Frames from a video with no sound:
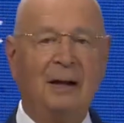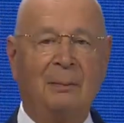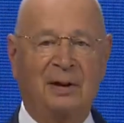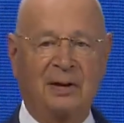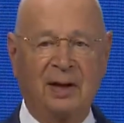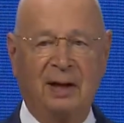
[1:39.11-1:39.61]

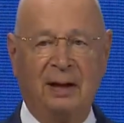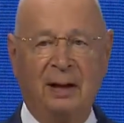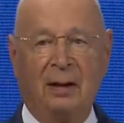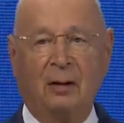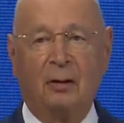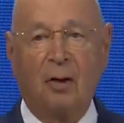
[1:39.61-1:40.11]
But
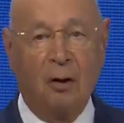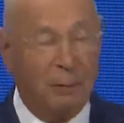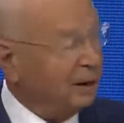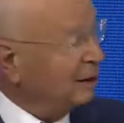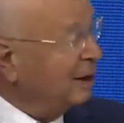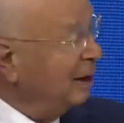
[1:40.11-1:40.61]
then
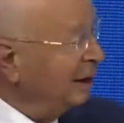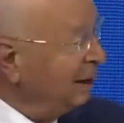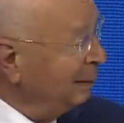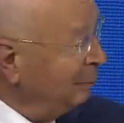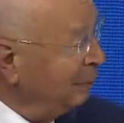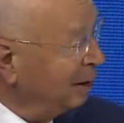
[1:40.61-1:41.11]
COVID
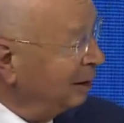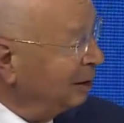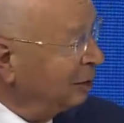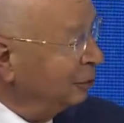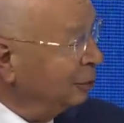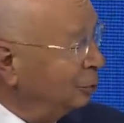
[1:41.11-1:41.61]
came, and
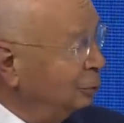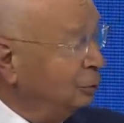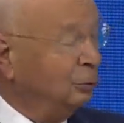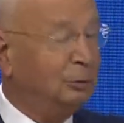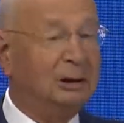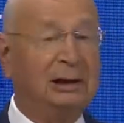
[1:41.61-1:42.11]

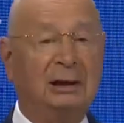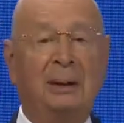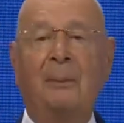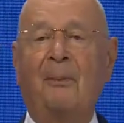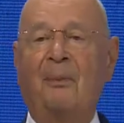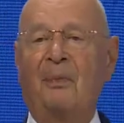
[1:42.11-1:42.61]
you
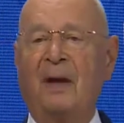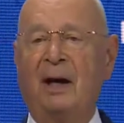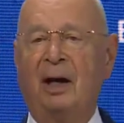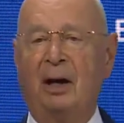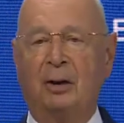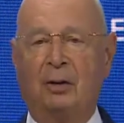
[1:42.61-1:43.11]

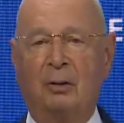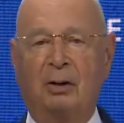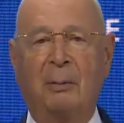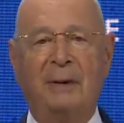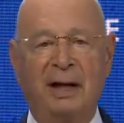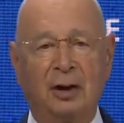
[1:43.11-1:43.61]
took a
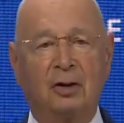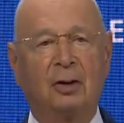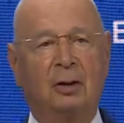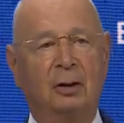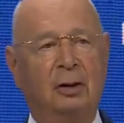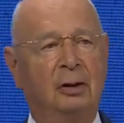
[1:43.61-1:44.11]
major
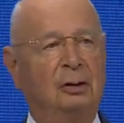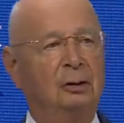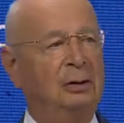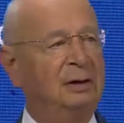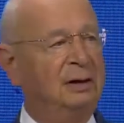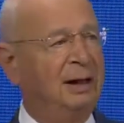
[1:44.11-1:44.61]
role
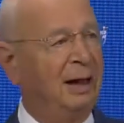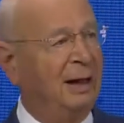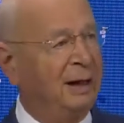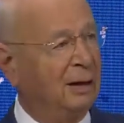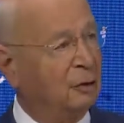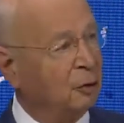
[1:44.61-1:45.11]

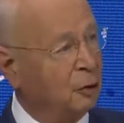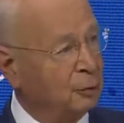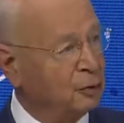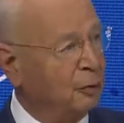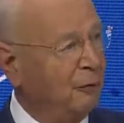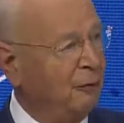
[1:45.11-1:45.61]
in
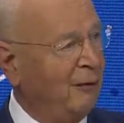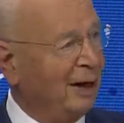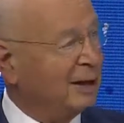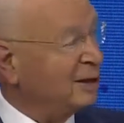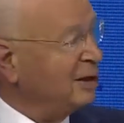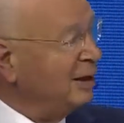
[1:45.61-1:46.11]
terms of
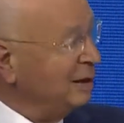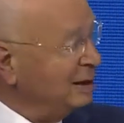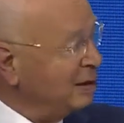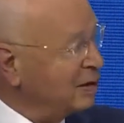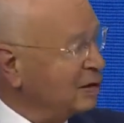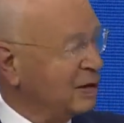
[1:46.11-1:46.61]

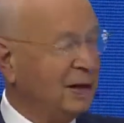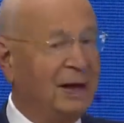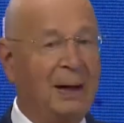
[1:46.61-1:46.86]
vaccines.